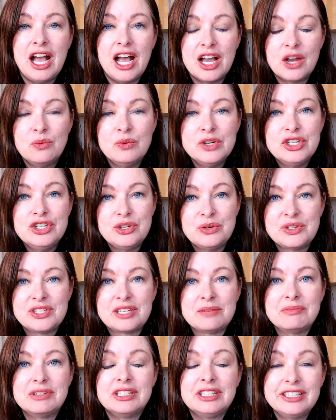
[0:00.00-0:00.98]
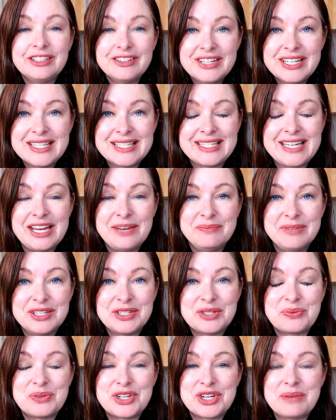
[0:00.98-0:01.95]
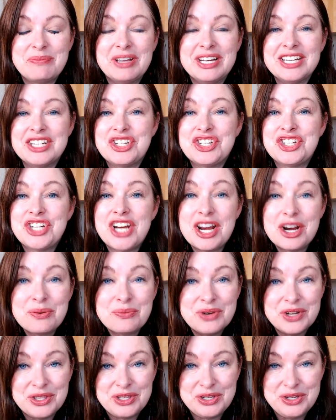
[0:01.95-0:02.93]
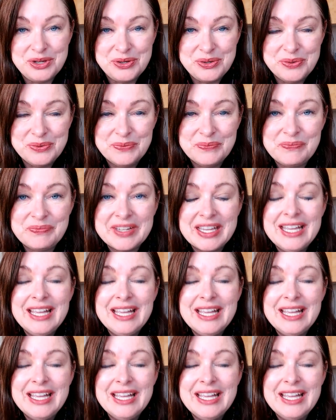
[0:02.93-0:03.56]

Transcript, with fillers: I would use some clearing statements, which I'm going to share with you,